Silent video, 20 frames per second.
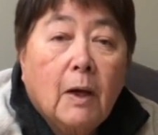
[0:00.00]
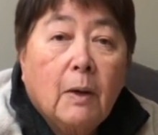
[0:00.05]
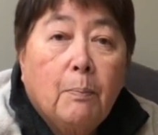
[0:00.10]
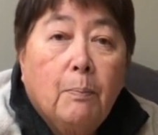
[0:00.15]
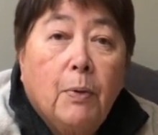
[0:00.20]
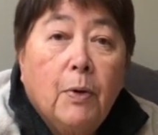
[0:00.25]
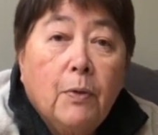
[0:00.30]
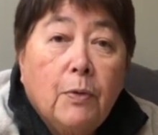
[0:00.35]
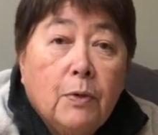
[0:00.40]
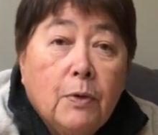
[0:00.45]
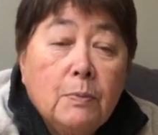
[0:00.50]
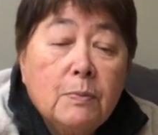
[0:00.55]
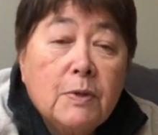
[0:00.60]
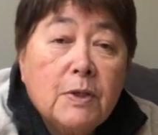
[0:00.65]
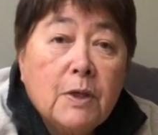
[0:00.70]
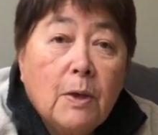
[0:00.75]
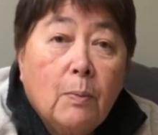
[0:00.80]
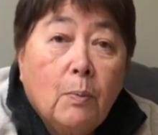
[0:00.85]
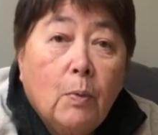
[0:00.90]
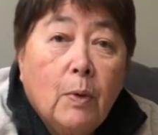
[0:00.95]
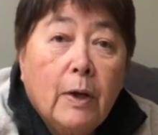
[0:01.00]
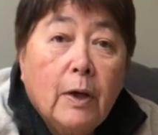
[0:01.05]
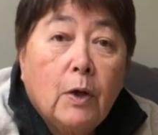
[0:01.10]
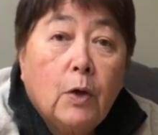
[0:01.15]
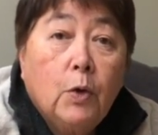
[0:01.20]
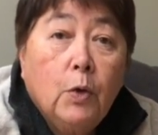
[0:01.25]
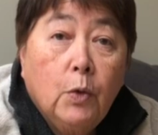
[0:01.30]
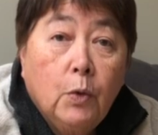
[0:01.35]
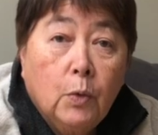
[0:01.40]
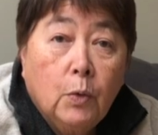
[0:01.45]
put them somewhere
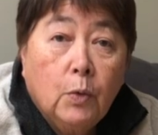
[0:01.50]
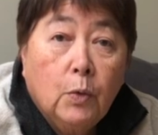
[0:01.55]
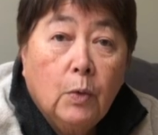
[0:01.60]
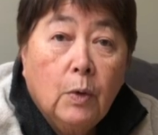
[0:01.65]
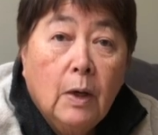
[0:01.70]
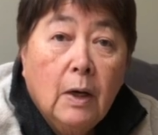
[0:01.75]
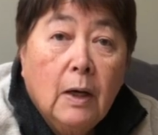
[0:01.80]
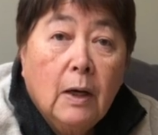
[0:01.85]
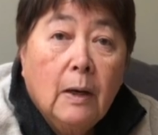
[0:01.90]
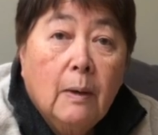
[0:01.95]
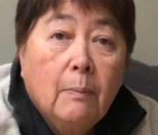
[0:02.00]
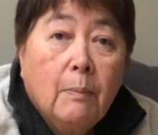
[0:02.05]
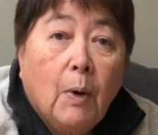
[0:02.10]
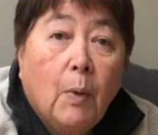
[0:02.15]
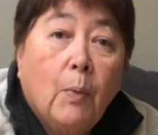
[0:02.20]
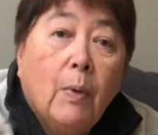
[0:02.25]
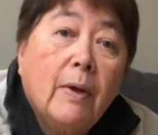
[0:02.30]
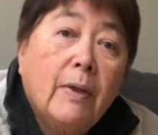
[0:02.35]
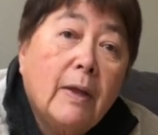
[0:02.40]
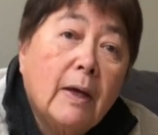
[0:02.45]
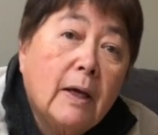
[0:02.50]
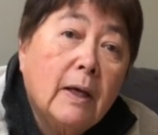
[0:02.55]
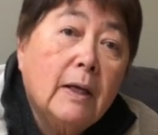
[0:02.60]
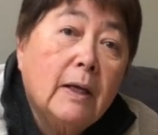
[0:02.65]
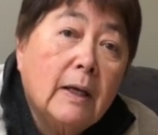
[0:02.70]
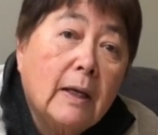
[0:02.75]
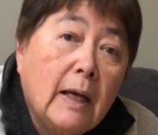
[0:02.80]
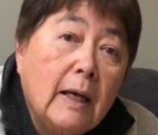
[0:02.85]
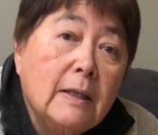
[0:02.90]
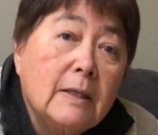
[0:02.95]
cool, but where they're going to
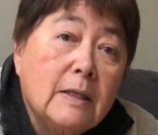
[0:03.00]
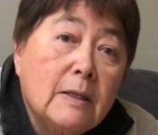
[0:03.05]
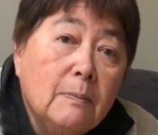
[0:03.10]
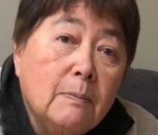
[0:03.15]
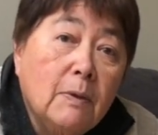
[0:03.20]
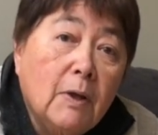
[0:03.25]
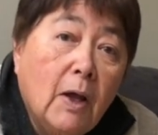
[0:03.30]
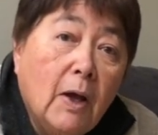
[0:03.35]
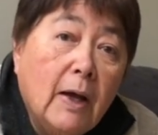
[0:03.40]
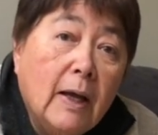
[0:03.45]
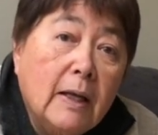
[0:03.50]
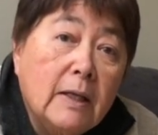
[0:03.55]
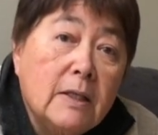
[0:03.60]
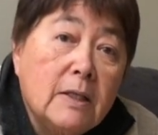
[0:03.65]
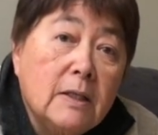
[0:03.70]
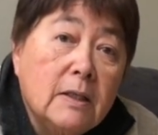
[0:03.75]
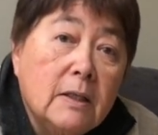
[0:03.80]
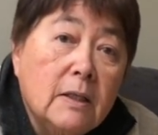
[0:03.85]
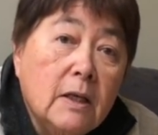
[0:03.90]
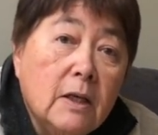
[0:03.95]
get some light.